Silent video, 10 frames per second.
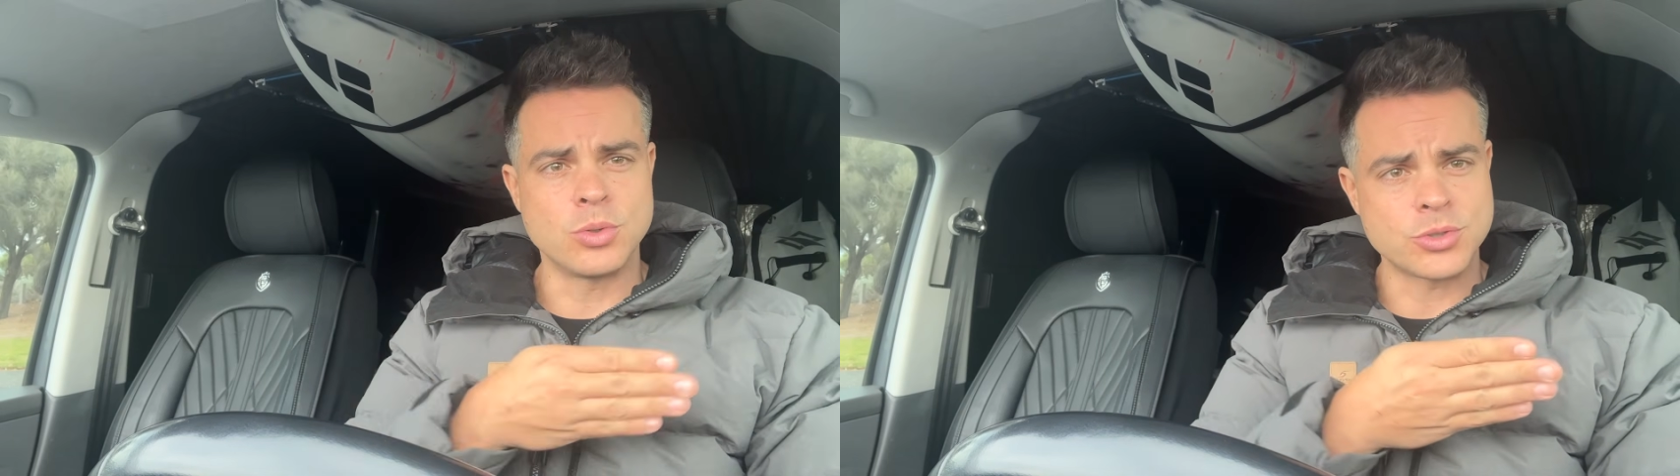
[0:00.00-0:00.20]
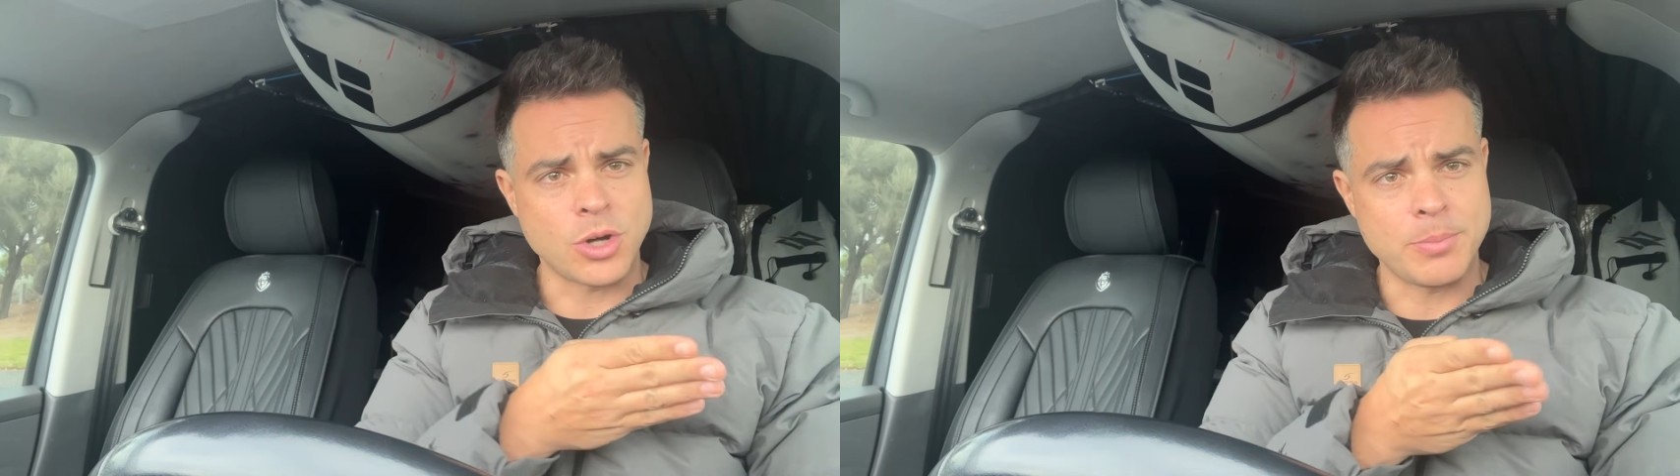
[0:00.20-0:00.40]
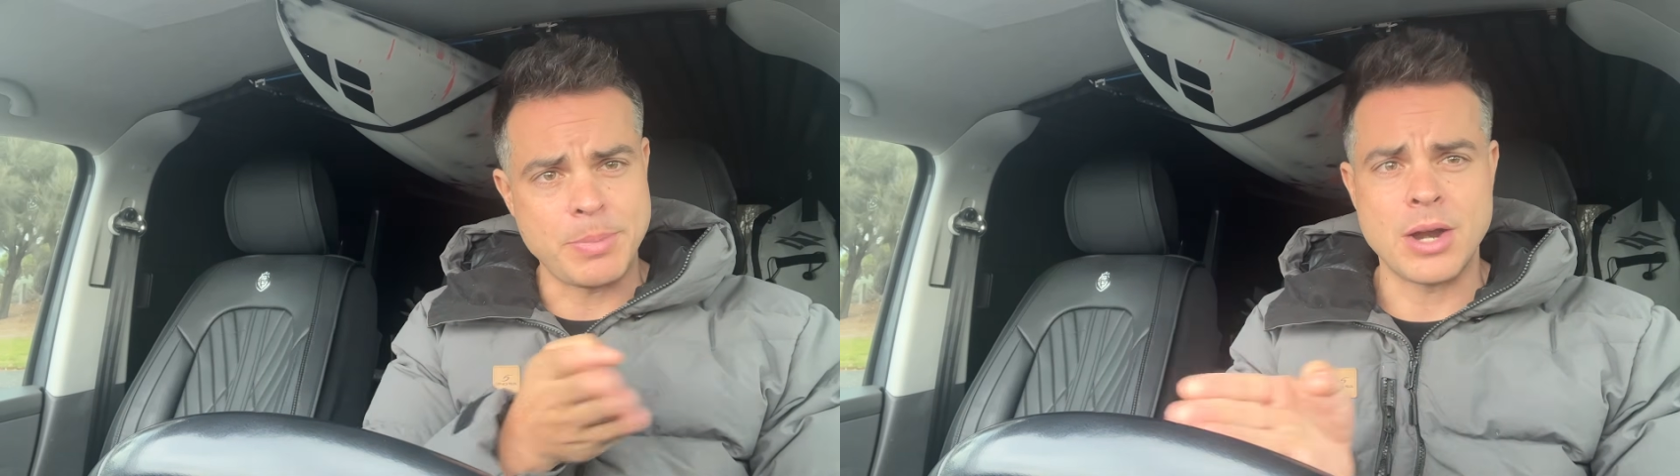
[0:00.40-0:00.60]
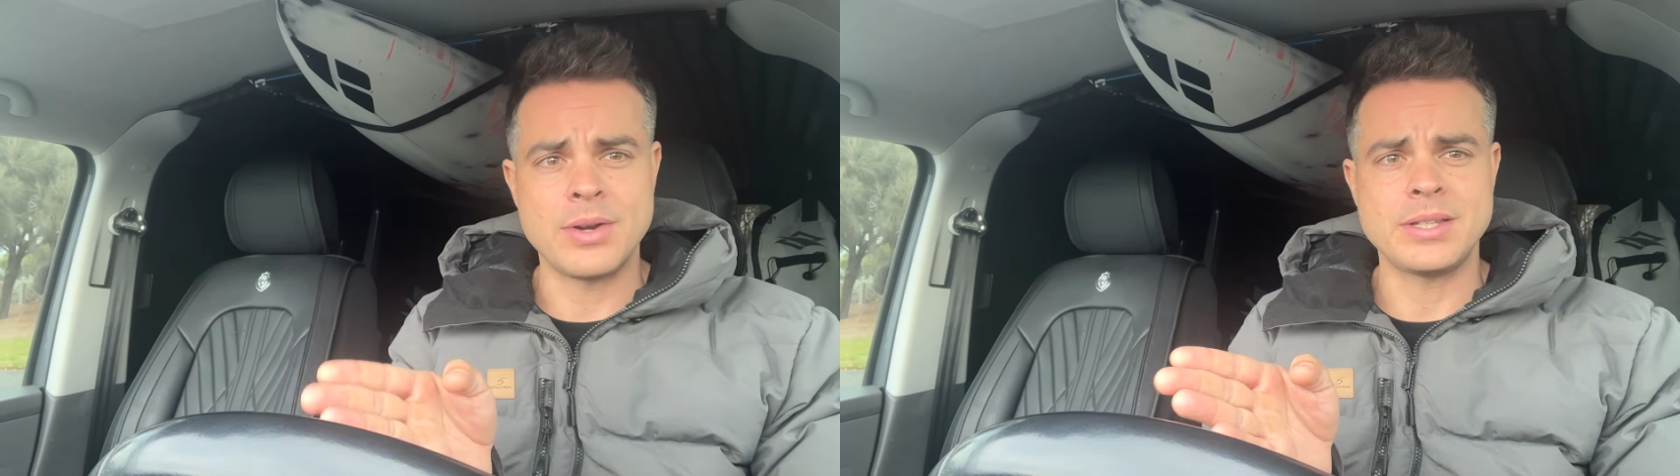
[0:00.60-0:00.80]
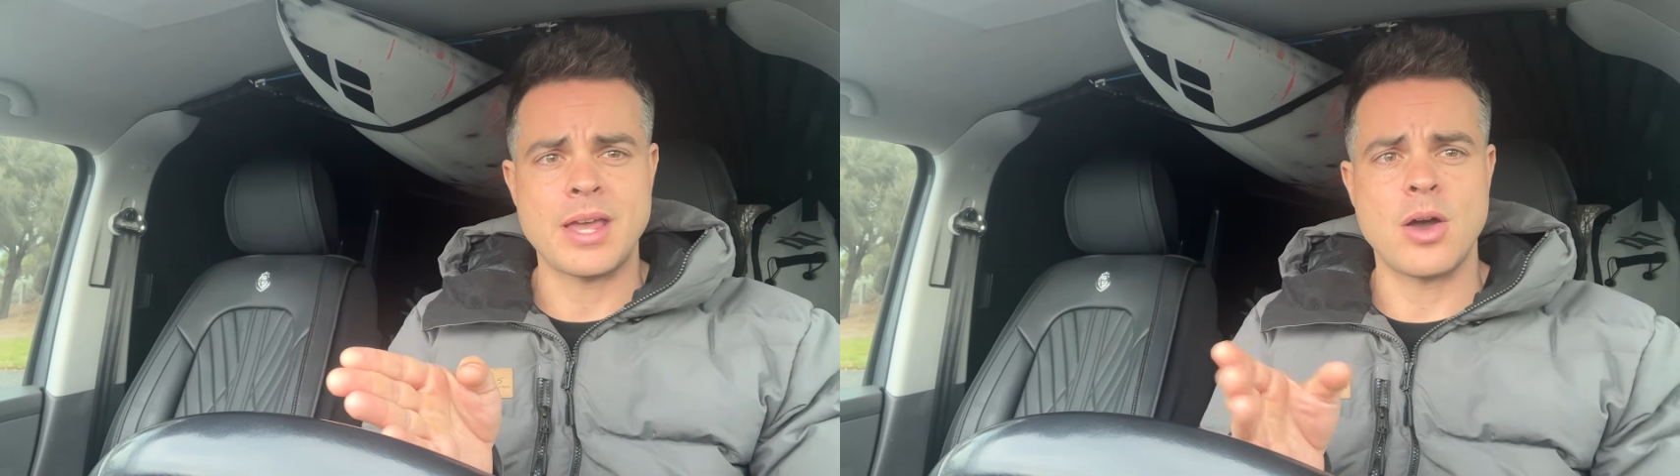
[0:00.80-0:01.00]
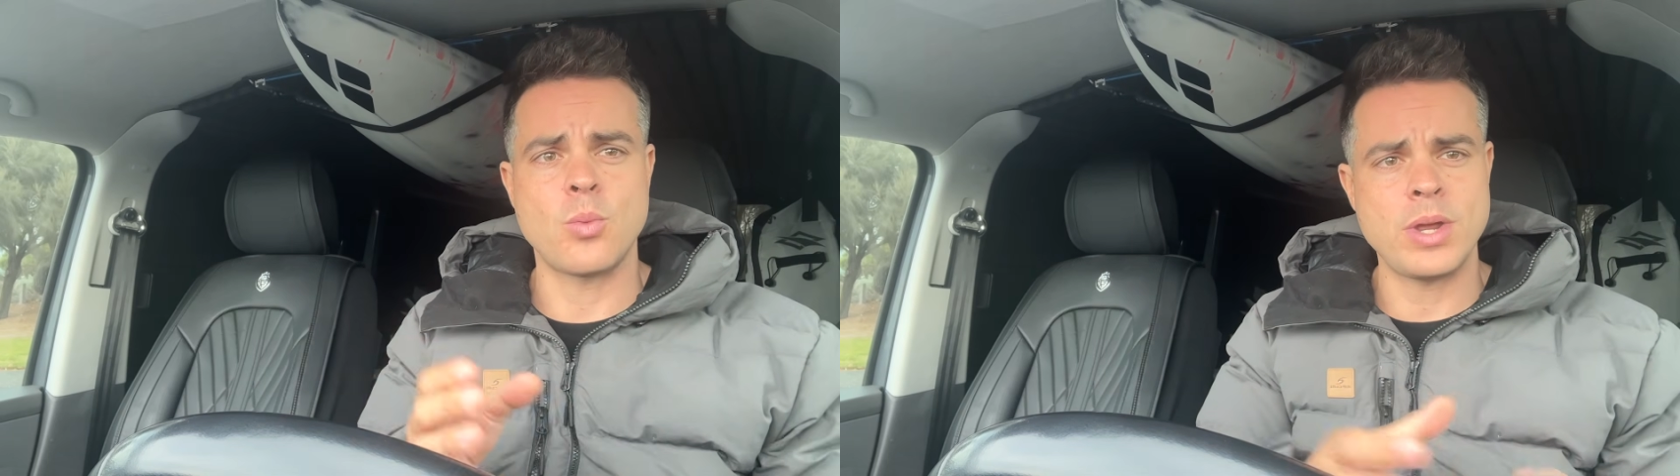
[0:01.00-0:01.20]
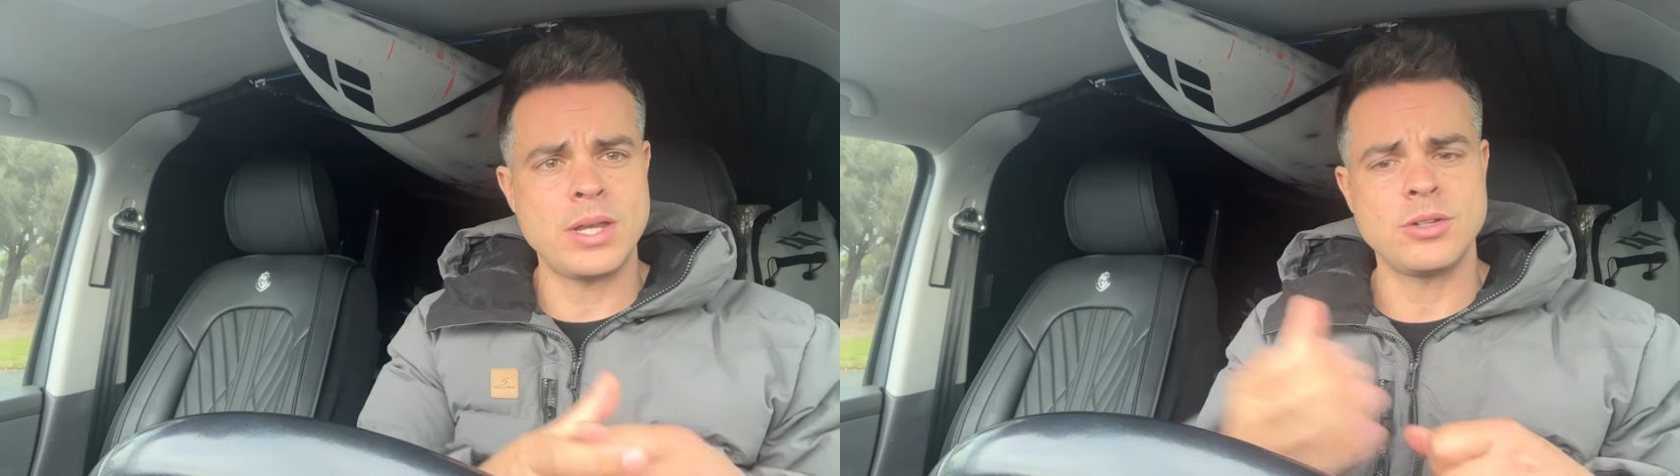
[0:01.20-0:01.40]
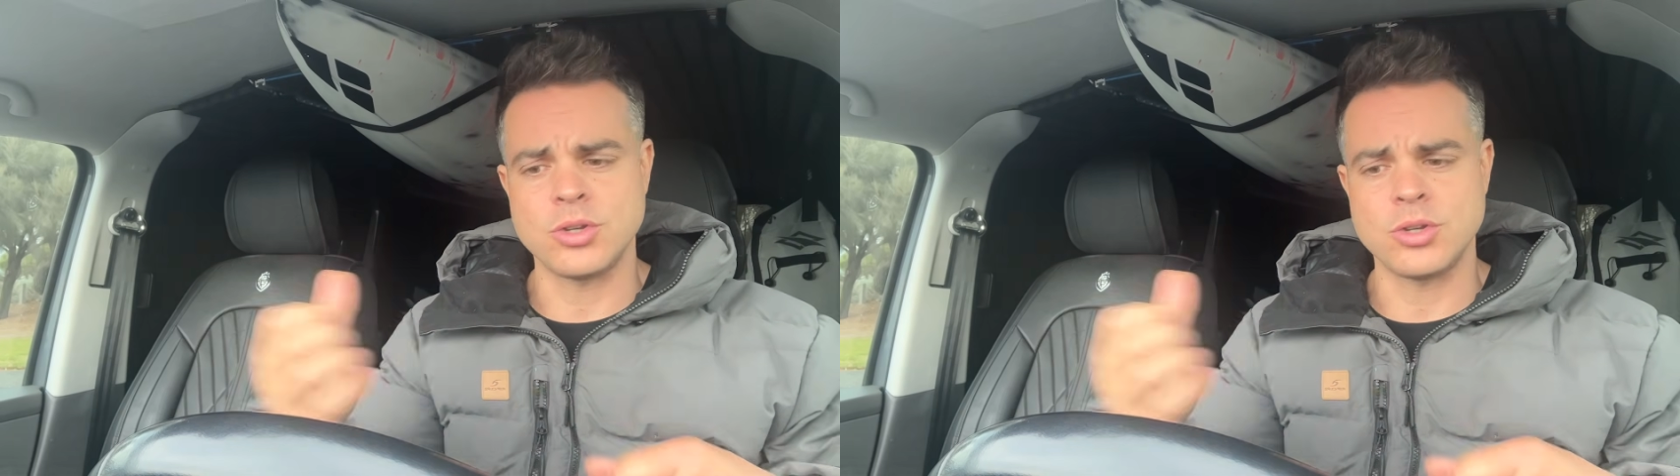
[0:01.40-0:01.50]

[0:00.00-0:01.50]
start bearing downwind,